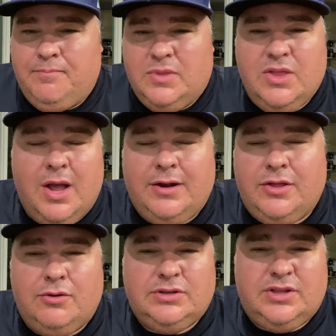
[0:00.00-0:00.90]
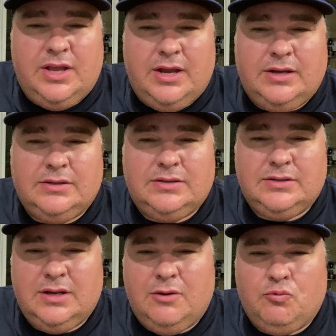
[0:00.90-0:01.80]
None of those
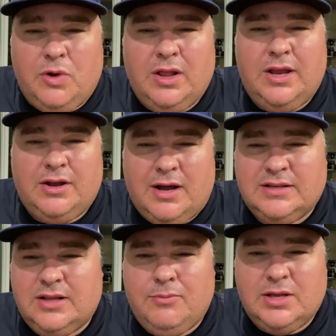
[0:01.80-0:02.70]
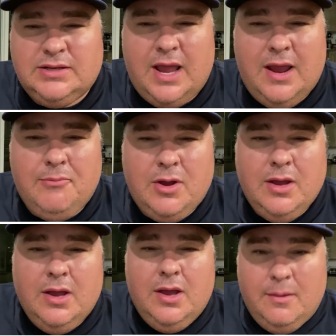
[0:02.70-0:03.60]
things really cost them this game,
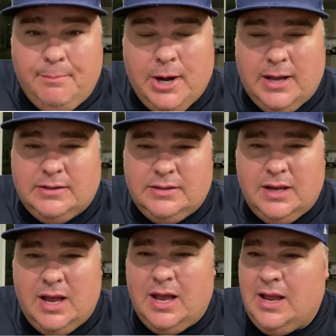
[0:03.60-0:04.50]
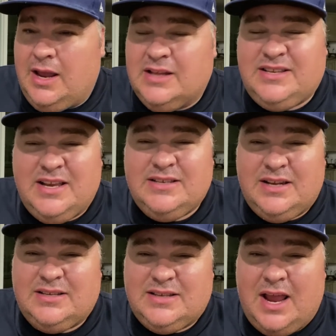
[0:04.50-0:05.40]
but it's
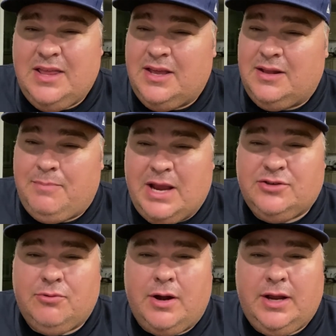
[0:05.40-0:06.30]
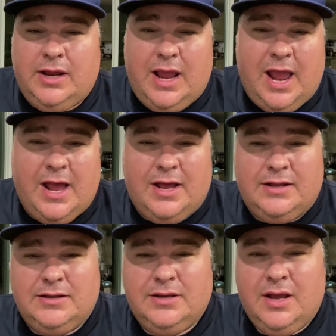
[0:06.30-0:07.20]
easy to say that base running
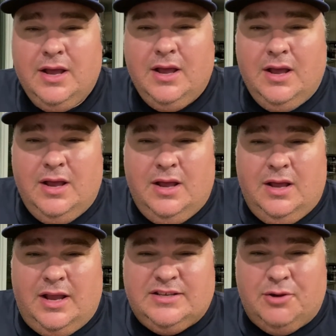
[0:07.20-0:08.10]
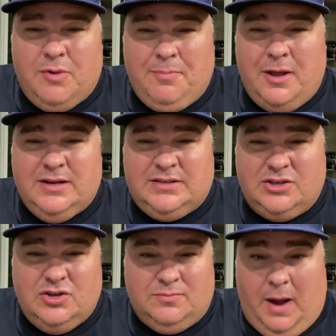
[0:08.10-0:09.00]
and instant replay
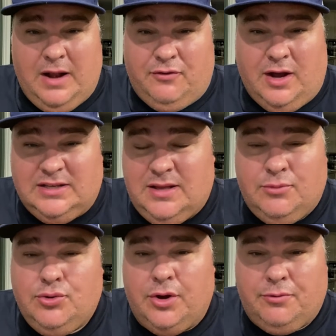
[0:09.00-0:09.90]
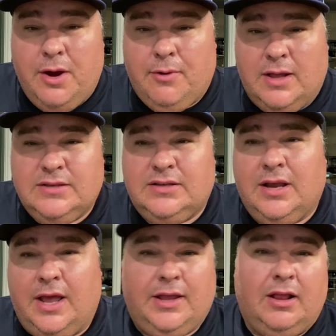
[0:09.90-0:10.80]
decisions might have cost them two or three
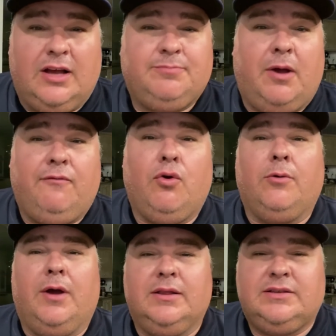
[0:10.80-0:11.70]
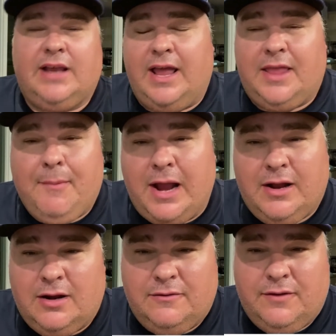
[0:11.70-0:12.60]
runs, and they lost by four runs, and they might
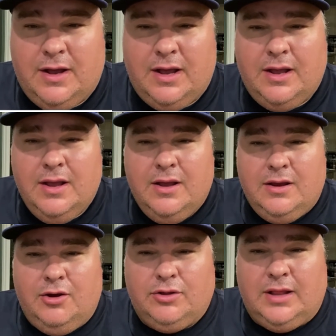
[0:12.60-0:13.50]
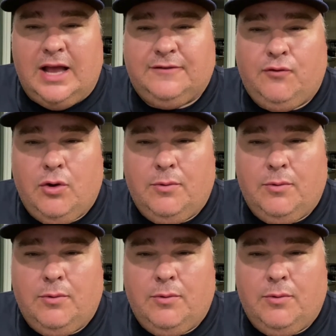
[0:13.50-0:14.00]
not have, the last four